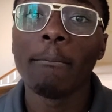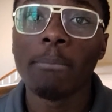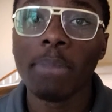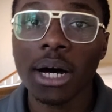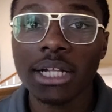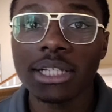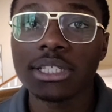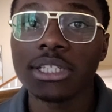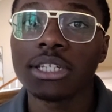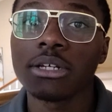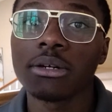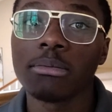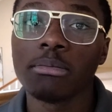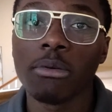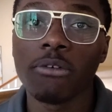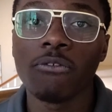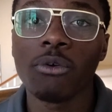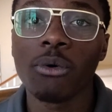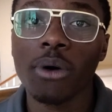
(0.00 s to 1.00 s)
But
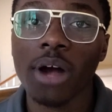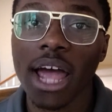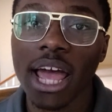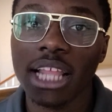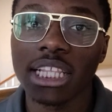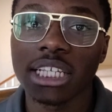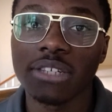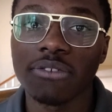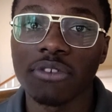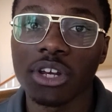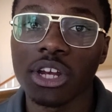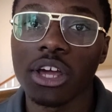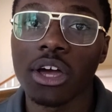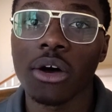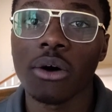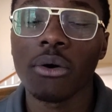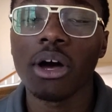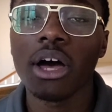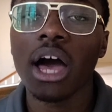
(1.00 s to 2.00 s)
before I end this
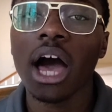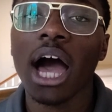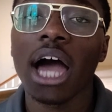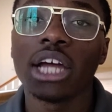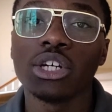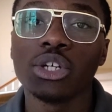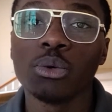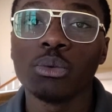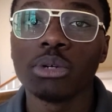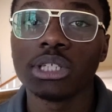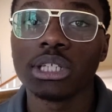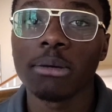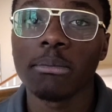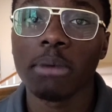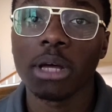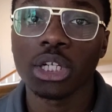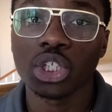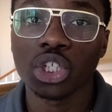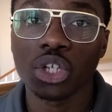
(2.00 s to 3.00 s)
video, I do want to
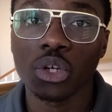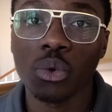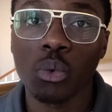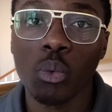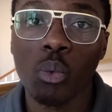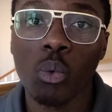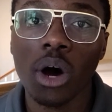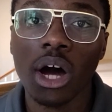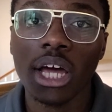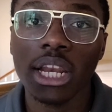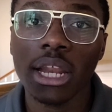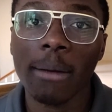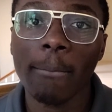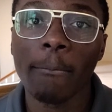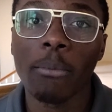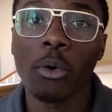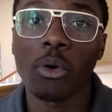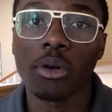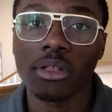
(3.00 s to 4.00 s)
mention one
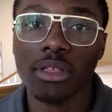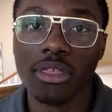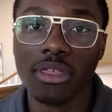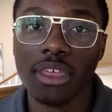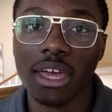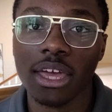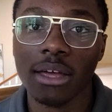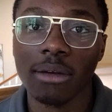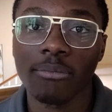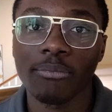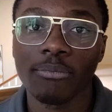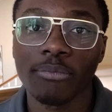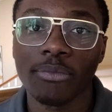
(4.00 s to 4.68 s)
important thing.